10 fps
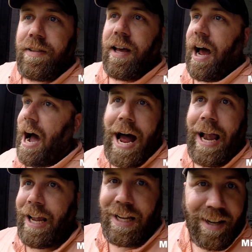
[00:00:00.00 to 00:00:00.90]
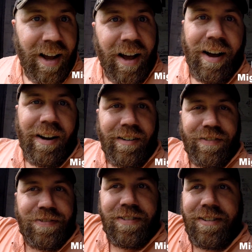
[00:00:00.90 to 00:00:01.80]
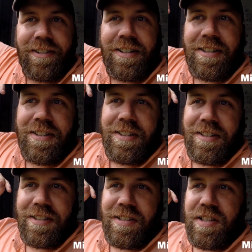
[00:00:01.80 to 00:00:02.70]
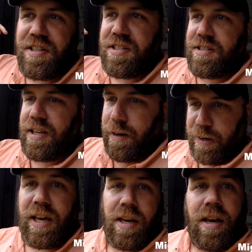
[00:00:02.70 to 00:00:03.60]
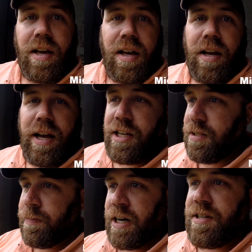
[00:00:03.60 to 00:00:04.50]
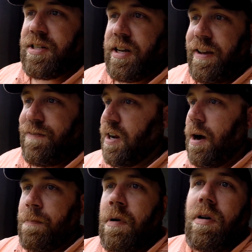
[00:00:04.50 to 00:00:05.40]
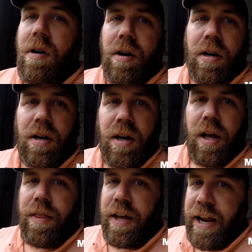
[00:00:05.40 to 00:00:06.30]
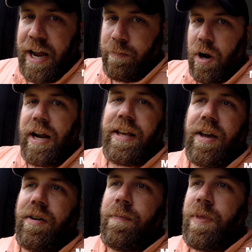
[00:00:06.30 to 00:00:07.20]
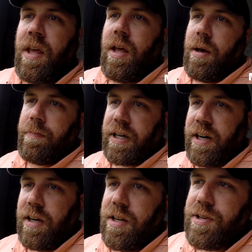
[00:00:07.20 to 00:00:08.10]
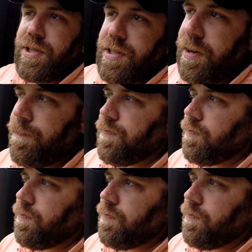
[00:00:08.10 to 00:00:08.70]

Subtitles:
that I love CB as much, if not more, than ham radio, because